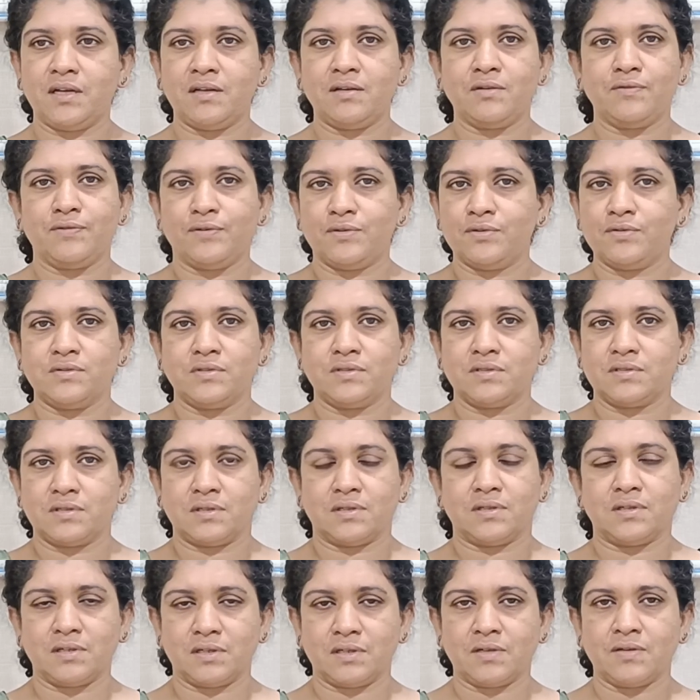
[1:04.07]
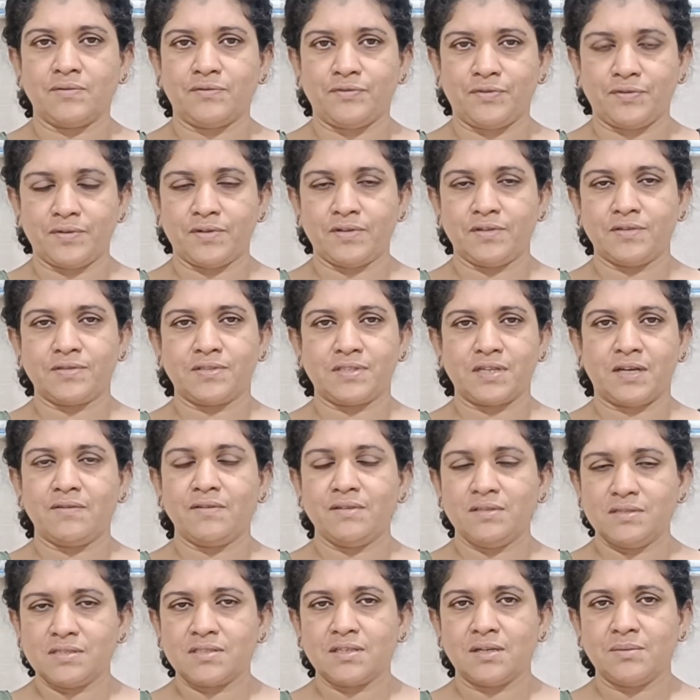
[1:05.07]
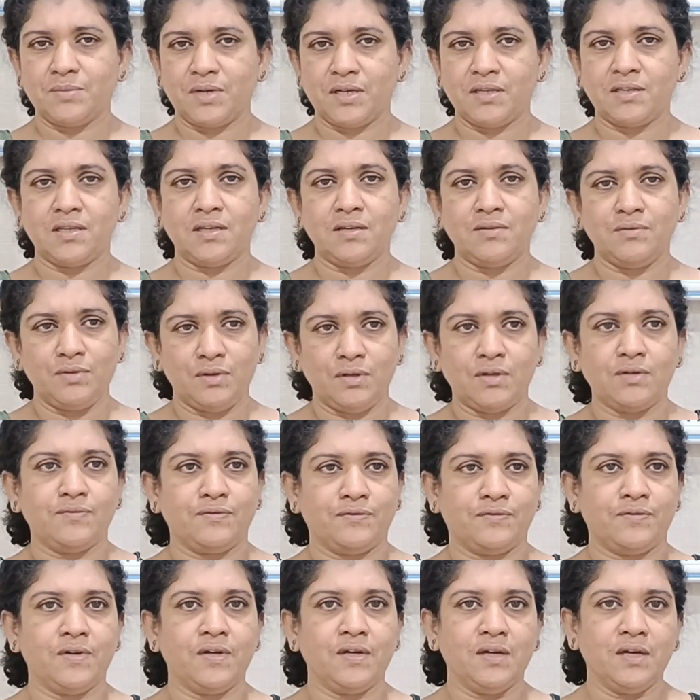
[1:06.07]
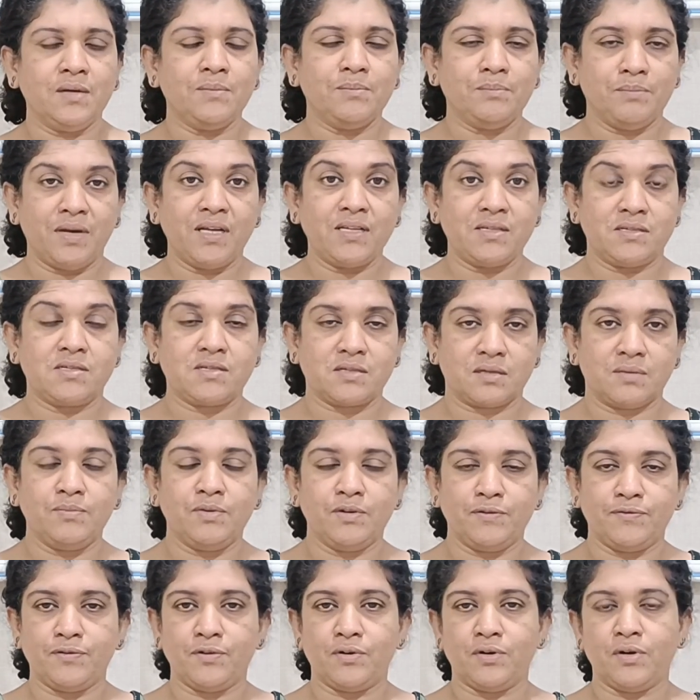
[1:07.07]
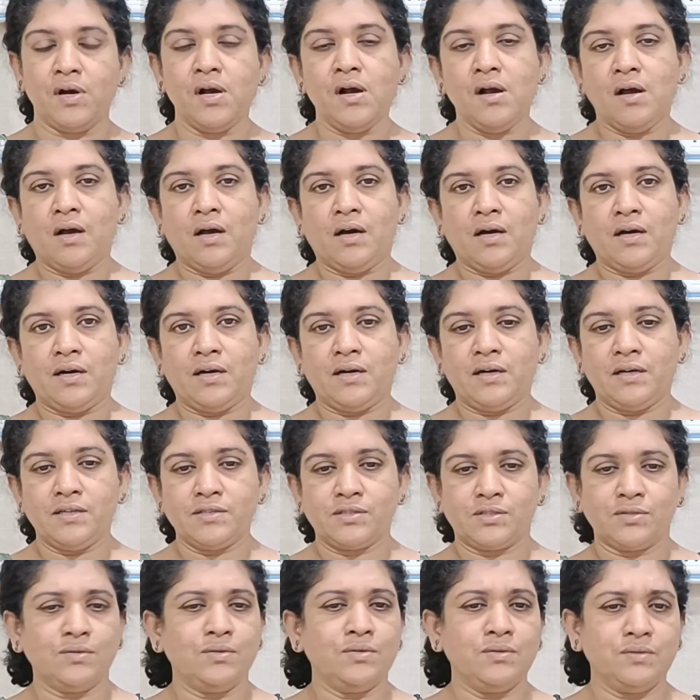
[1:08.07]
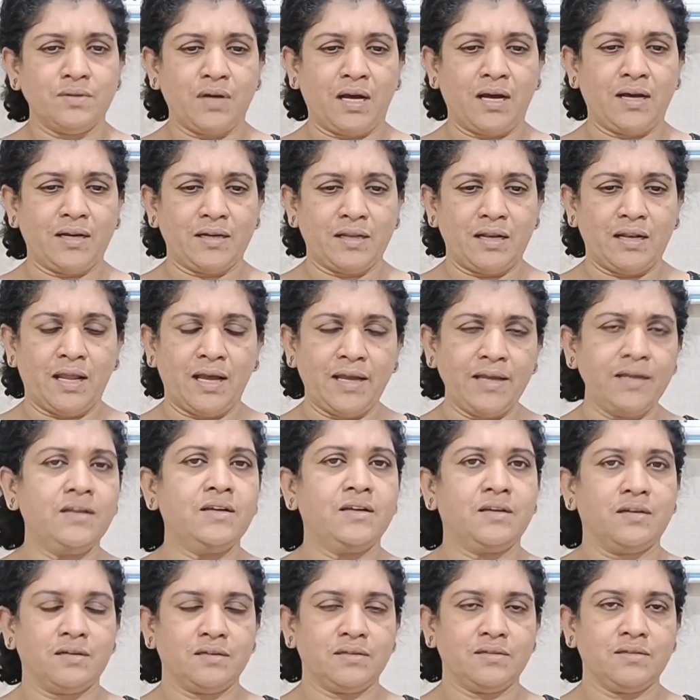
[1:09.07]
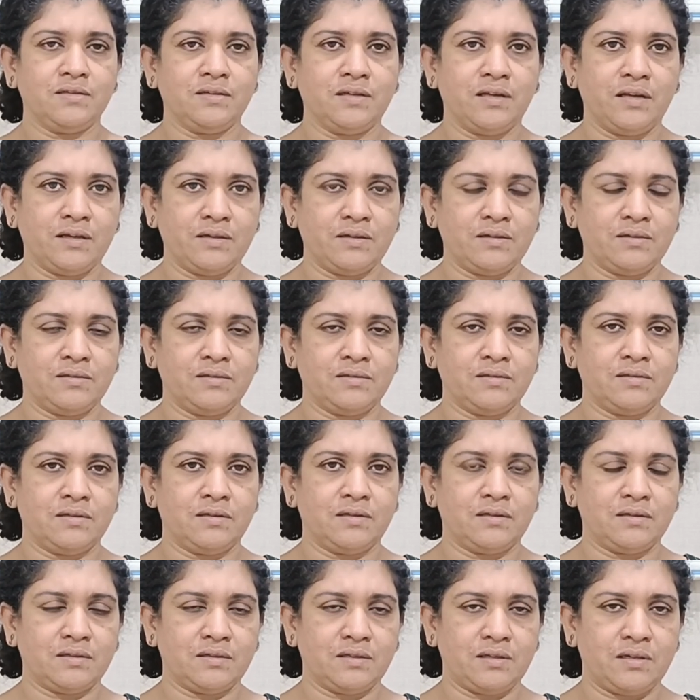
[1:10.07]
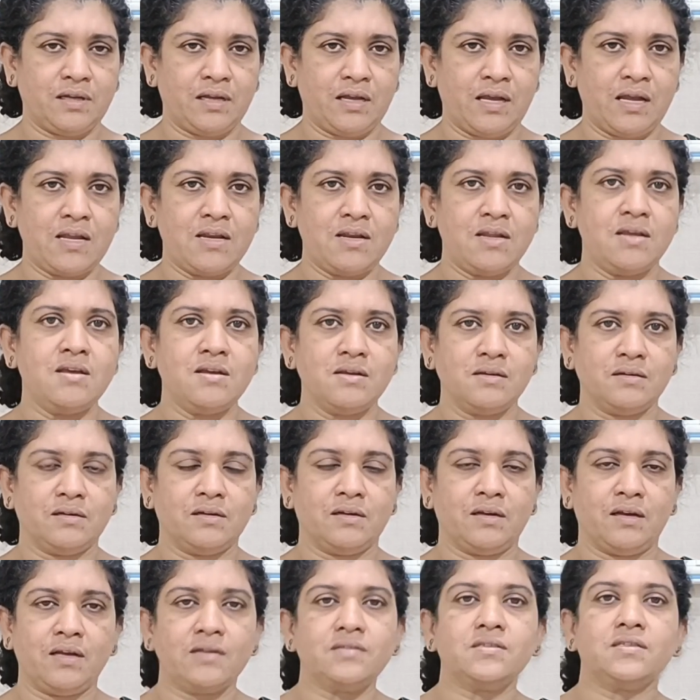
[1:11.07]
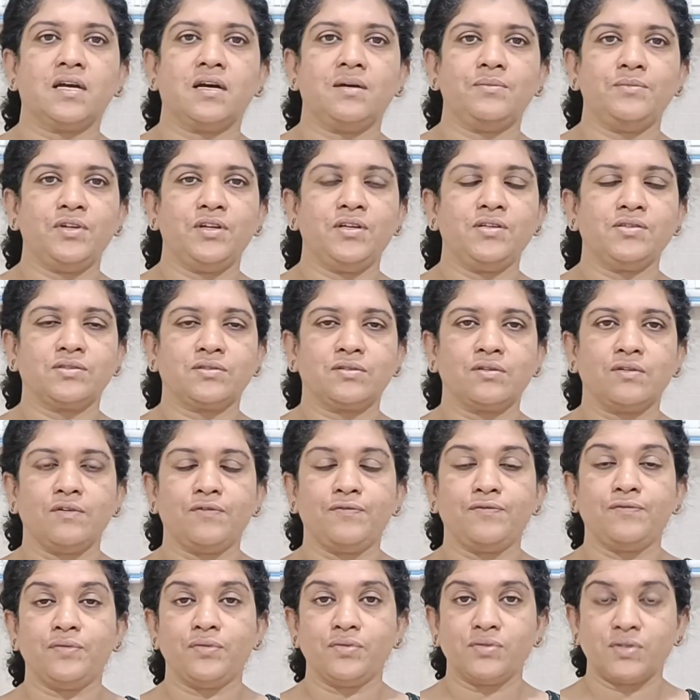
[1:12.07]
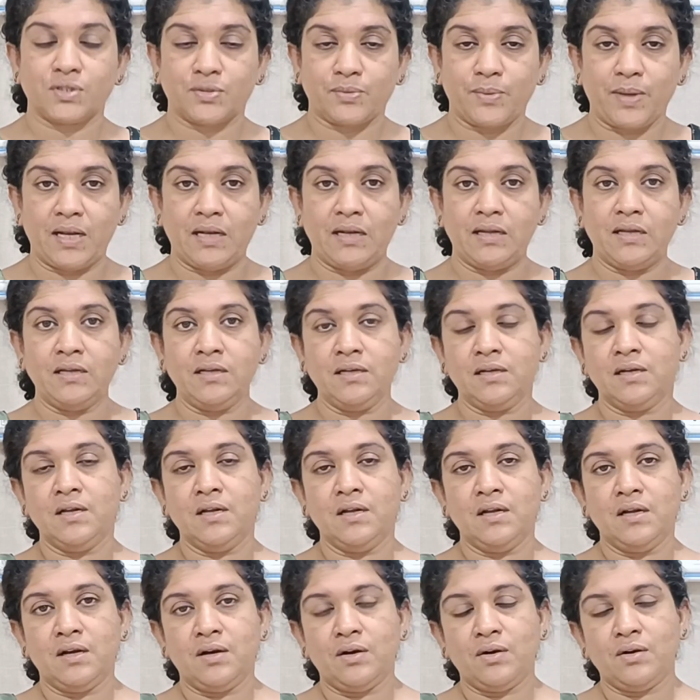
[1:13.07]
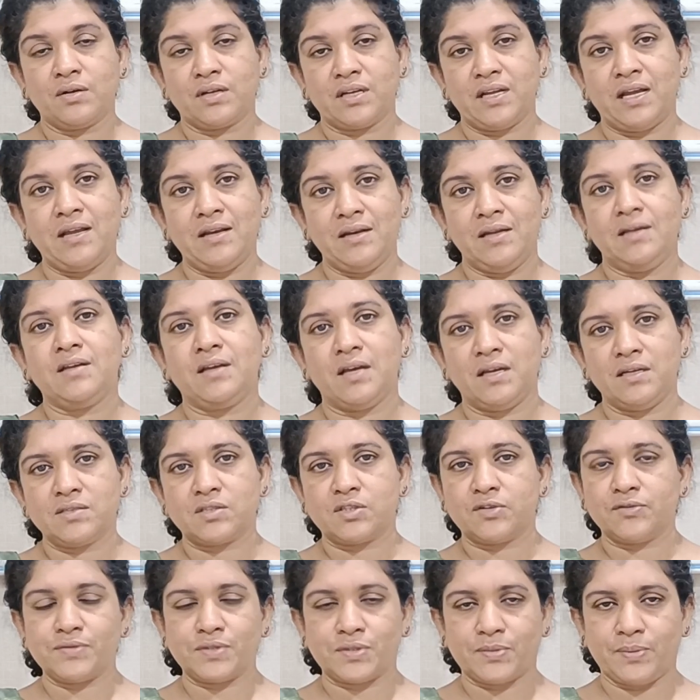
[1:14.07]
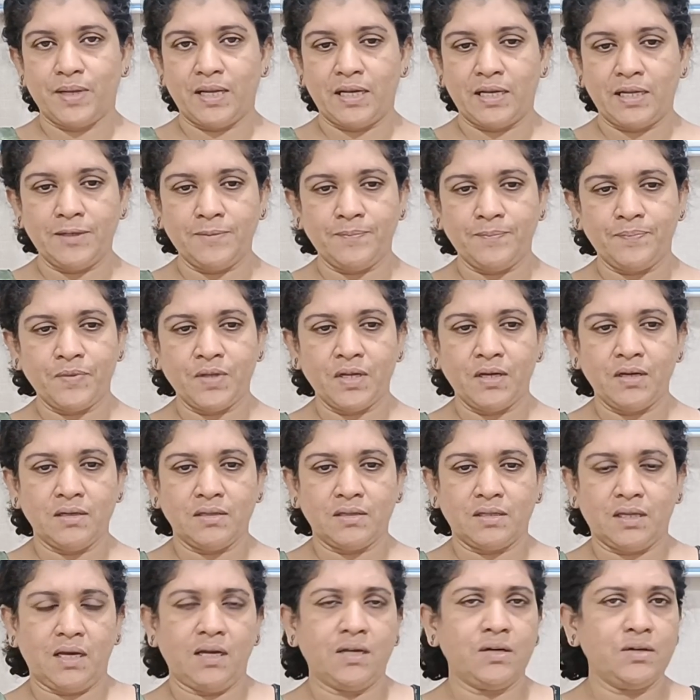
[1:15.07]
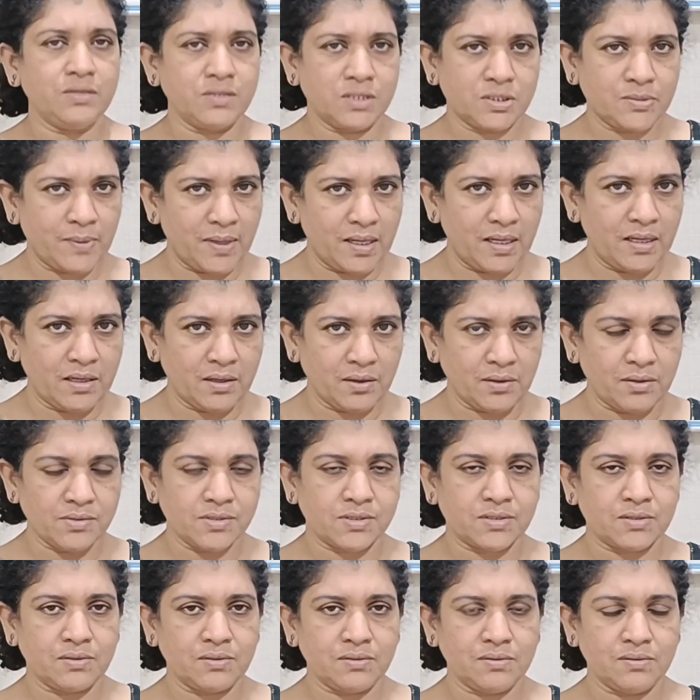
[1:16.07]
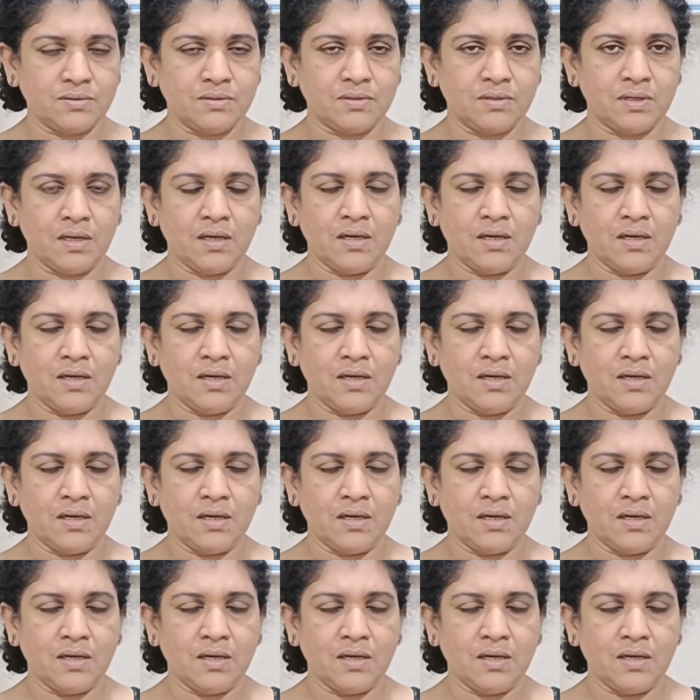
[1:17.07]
and seventh sem, I think we have met before. So like any examination of swelling or any case of swelling, thyroid swelling also,